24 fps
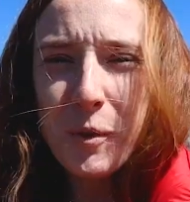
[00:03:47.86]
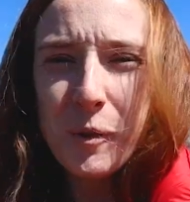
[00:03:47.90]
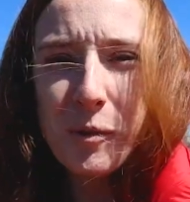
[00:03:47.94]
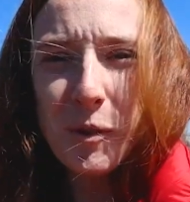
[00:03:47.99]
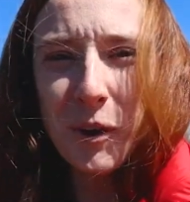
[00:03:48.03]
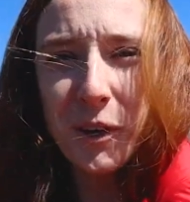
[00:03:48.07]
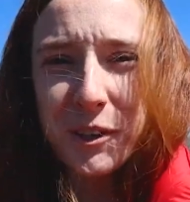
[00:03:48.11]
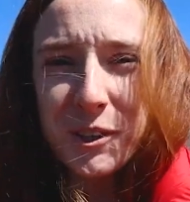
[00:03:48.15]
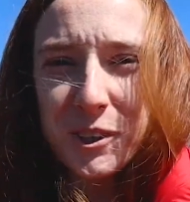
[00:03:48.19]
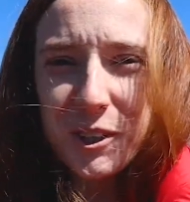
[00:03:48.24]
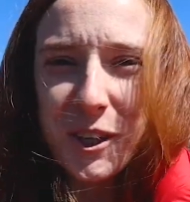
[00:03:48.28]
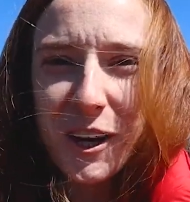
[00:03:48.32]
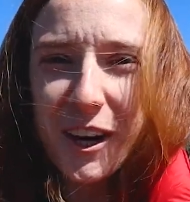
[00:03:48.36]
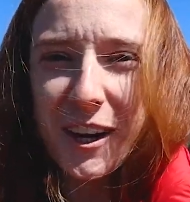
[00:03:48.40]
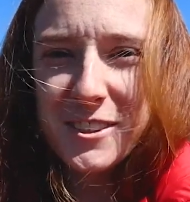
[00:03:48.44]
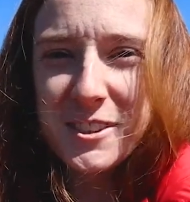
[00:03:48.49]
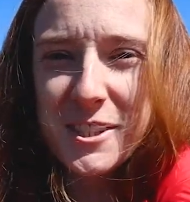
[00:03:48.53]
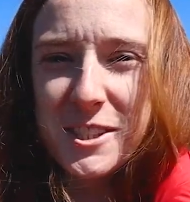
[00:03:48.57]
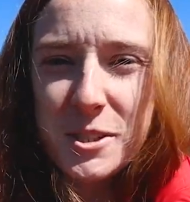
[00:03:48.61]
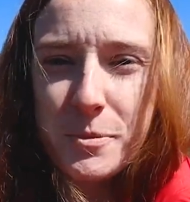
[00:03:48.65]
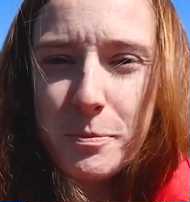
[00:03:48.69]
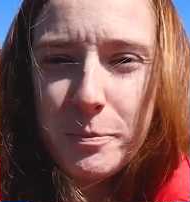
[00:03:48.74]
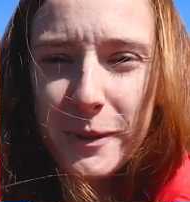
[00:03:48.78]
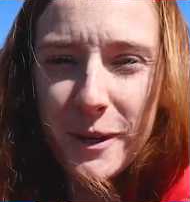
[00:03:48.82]
We walked across
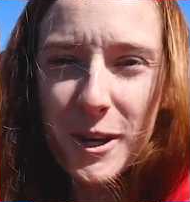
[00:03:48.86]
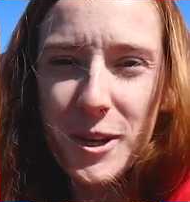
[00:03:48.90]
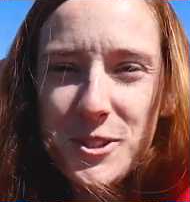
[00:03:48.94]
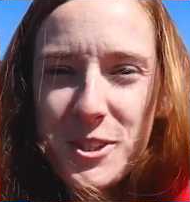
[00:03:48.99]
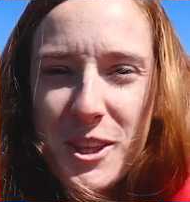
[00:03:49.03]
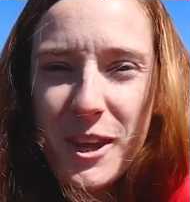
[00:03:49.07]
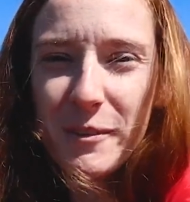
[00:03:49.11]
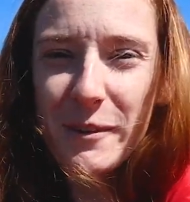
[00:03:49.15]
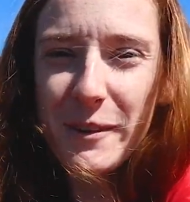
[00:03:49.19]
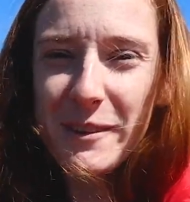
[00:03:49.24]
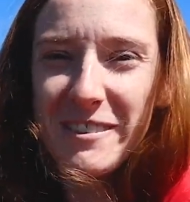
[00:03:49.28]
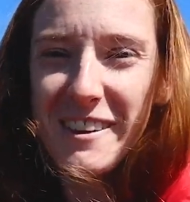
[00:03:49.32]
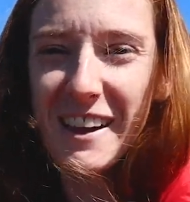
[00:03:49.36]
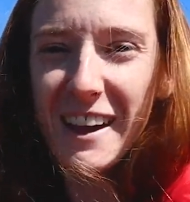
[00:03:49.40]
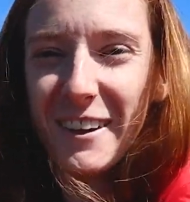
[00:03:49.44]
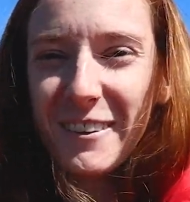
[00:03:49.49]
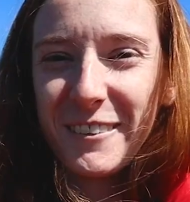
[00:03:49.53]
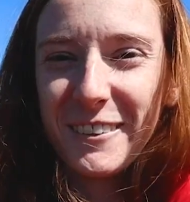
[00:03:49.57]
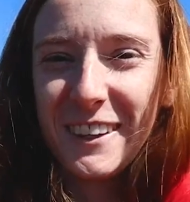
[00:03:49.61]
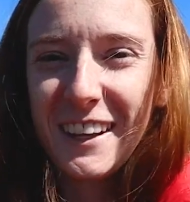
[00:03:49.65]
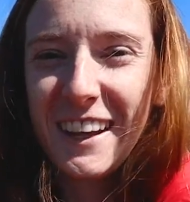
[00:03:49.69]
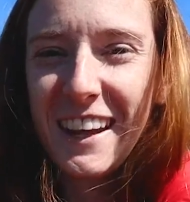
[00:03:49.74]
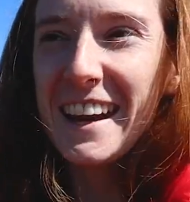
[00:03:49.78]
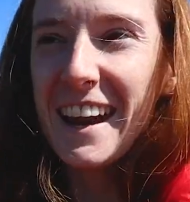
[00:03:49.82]
this bridge that we
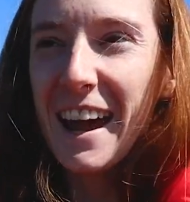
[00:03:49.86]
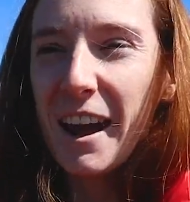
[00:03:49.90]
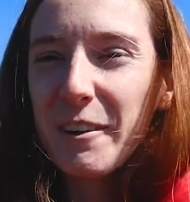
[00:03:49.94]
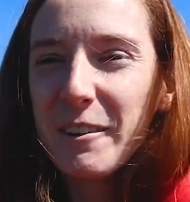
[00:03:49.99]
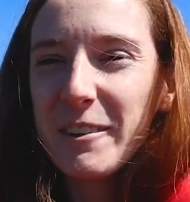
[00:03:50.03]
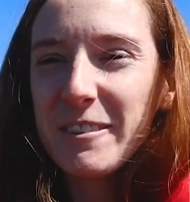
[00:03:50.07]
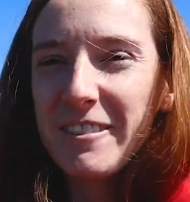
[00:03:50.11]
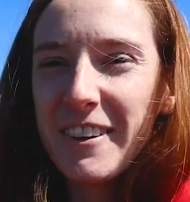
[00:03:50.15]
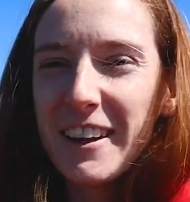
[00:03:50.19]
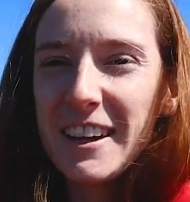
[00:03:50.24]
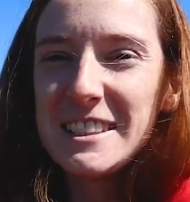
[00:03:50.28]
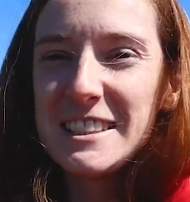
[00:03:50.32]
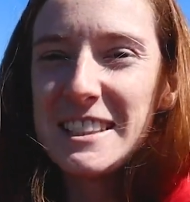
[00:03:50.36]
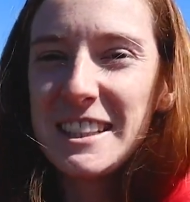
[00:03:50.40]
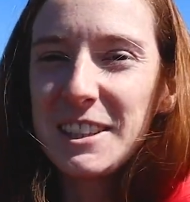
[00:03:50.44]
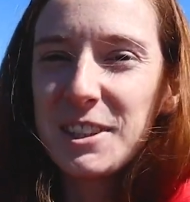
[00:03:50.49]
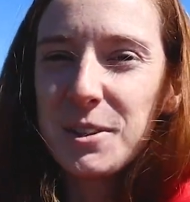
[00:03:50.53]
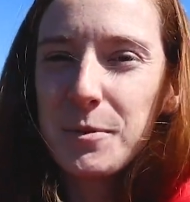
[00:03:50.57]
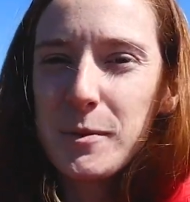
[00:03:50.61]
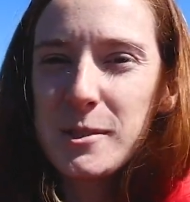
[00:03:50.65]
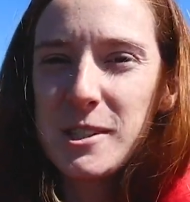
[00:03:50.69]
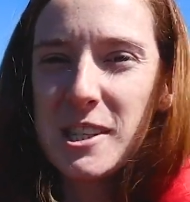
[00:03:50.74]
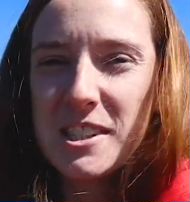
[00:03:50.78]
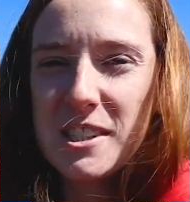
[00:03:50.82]
found and now we're facing
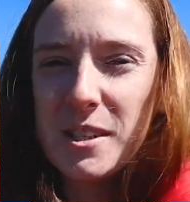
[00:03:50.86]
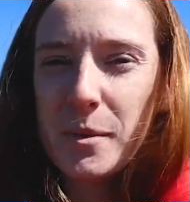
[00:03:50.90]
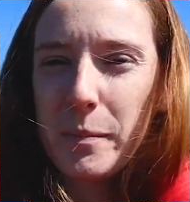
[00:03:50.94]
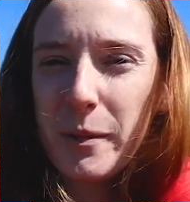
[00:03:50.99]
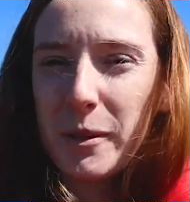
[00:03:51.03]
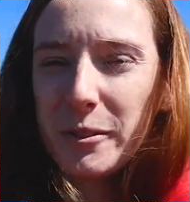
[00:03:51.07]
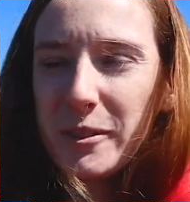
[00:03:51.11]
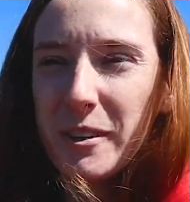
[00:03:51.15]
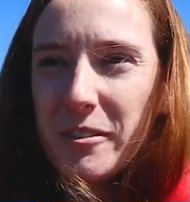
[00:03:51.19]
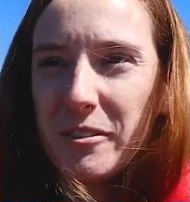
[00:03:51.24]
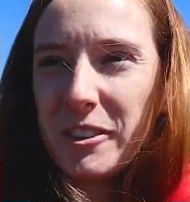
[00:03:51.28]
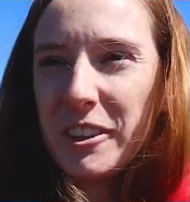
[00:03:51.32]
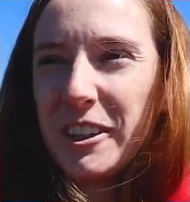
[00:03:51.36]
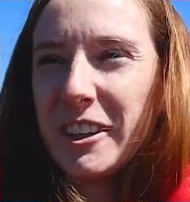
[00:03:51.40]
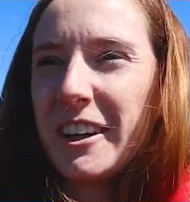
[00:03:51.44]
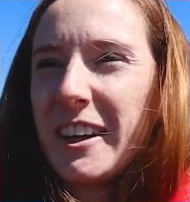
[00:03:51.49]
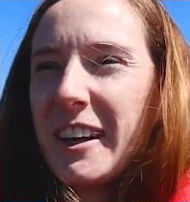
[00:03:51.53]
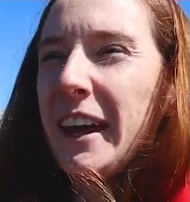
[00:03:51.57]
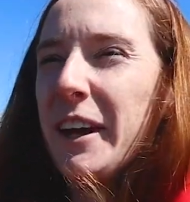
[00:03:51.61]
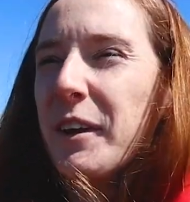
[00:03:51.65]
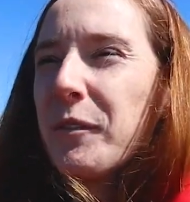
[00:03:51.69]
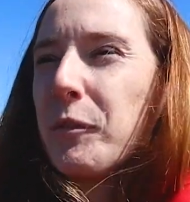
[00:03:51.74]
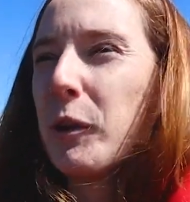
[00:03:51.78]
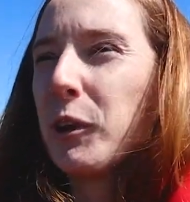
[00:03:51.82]
the Mississippi River
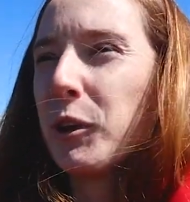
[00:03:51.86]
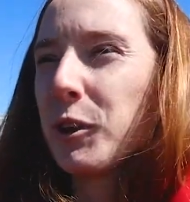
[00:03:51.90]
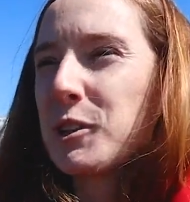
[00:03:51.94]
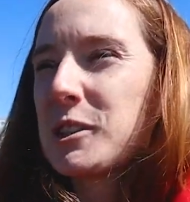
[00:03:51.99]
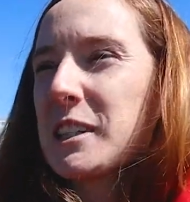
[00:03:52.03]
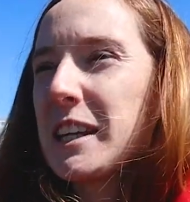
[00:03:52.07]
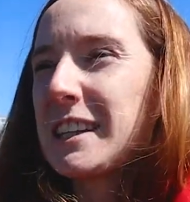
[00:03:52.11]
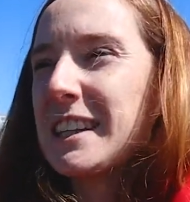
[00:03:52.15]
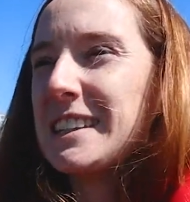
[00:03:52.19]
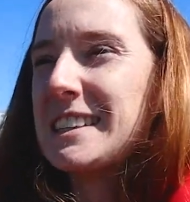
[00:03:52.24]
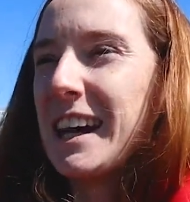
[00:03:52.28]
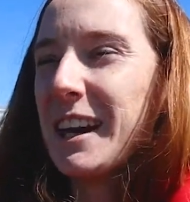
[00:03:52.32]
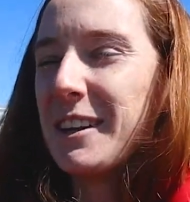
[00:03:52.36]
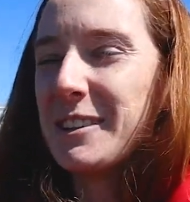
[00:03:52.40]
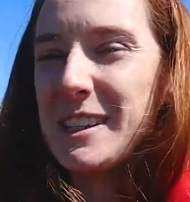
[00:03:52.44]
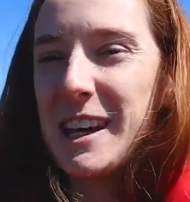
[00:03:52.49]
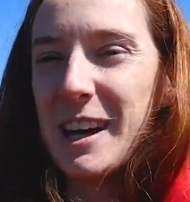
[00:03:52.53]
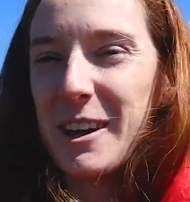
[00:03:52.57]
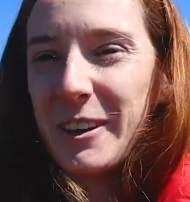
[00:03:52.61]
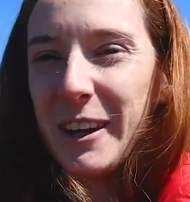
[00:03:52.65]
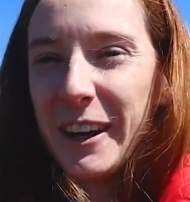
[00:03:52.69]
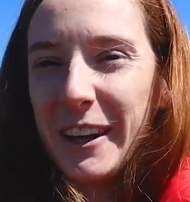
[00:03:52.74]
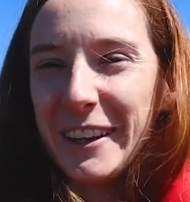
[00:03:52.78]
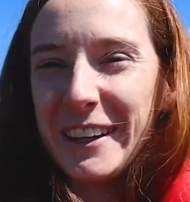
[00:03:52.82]
and what looks like the
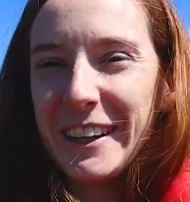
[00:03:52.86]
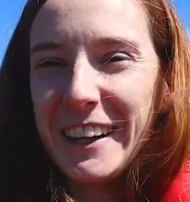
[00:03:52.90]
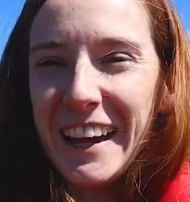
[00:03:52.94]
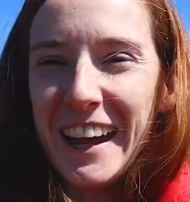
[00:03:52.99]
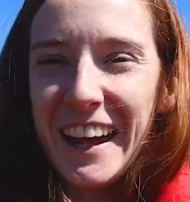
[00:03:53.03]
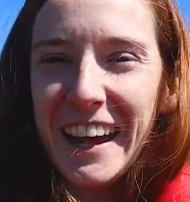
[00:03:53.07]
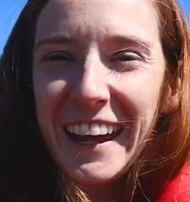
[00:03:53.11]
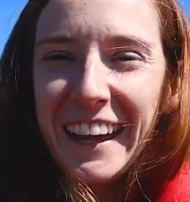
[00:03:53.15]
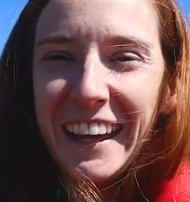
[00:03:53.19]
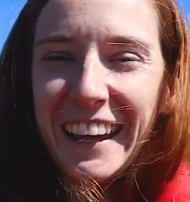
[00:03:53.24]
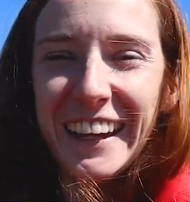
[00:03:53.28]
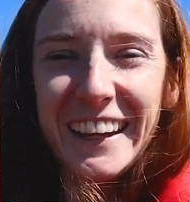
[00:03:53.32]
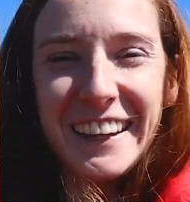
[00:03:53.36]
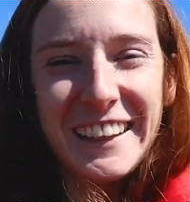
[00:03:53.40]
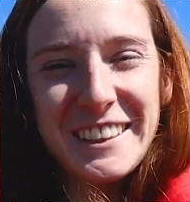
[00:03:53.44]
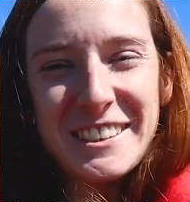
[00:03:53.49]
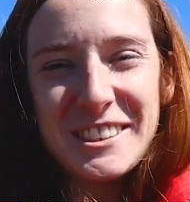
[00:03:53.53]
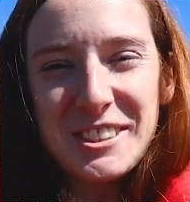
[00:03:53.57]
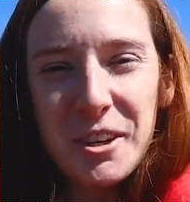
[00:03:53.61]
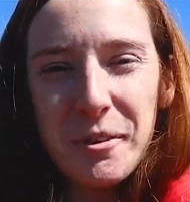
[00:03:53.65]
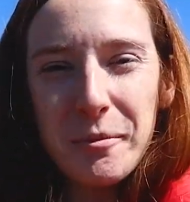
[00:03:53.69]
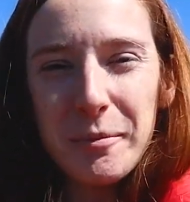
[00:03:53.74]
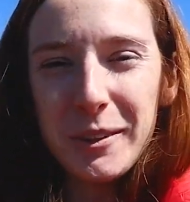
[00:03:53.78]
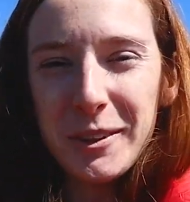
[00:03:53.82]
downtown area, and
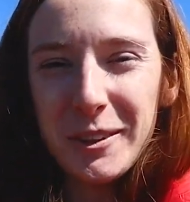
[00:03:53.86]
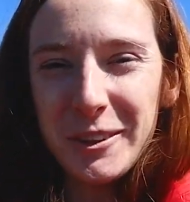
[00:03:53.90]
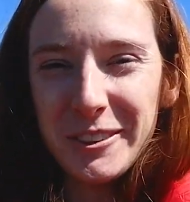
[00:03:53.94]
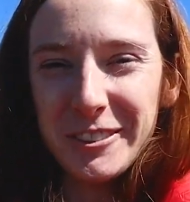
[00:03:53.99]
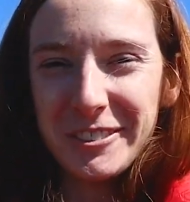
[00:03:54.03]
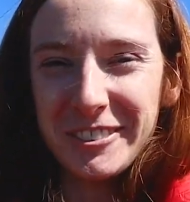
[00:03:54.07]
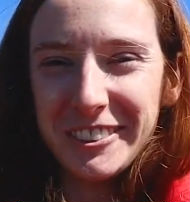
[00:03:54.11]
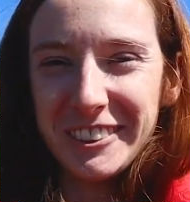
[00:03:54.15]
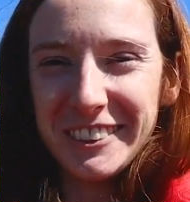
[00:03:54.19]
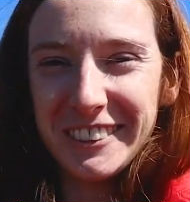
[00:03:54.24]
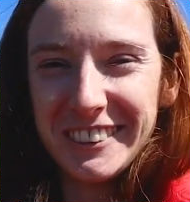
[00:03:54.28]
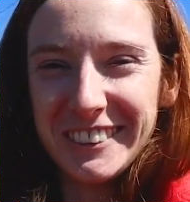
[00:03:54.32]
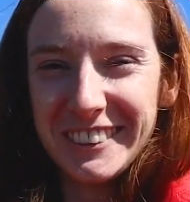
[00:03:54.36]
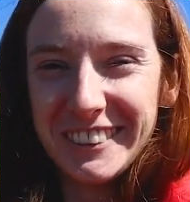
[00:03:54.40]
it's so beautiful.